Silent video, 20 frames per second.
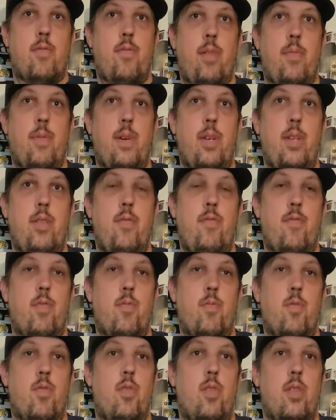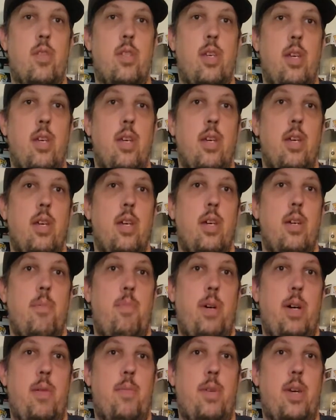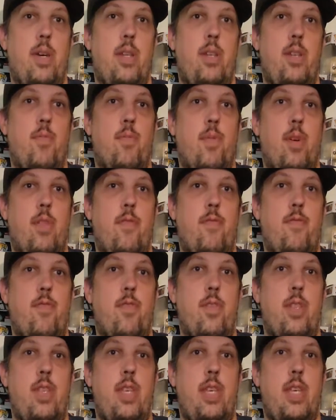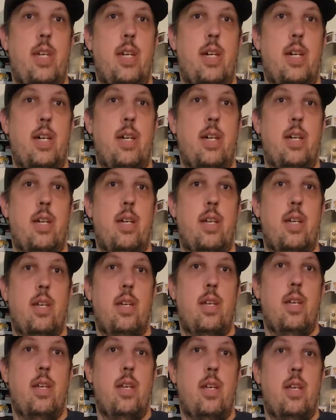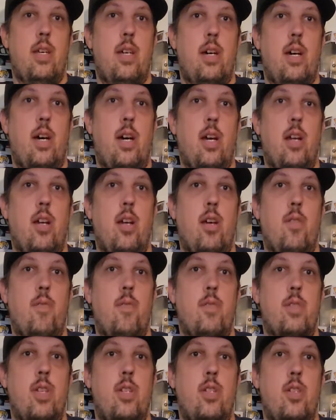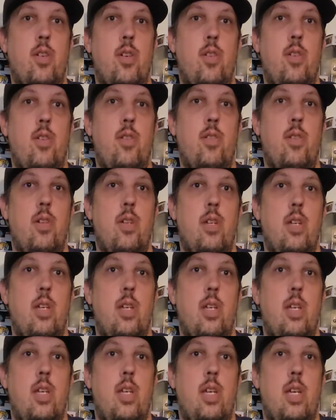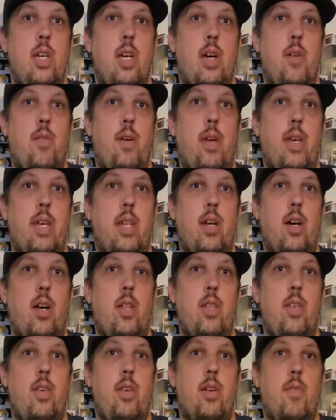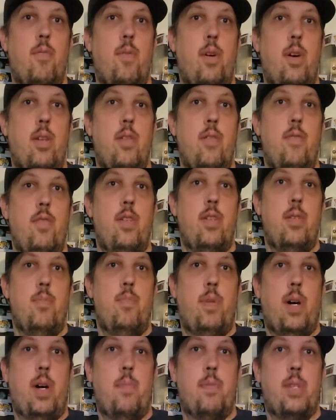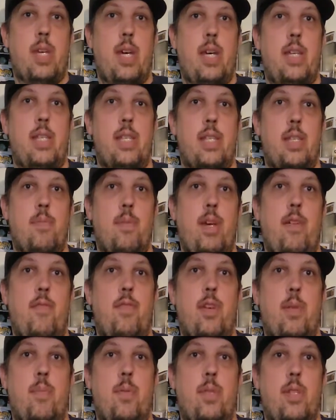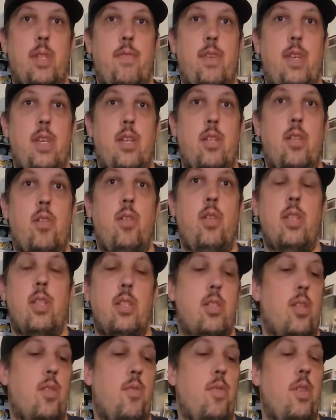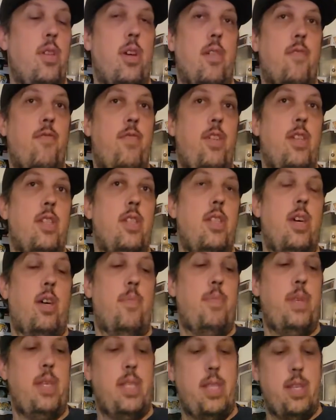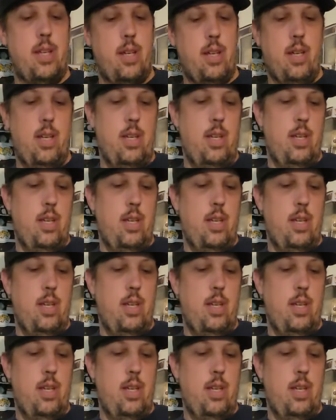of what I'm going to do for the rolls. But I'm going to do one for the uh, and art, which I showed you. And when I get all the uh, WandaVision pops, guys, because I'm going to have doubles of it, including this one, the Dark Vision that'll be in there.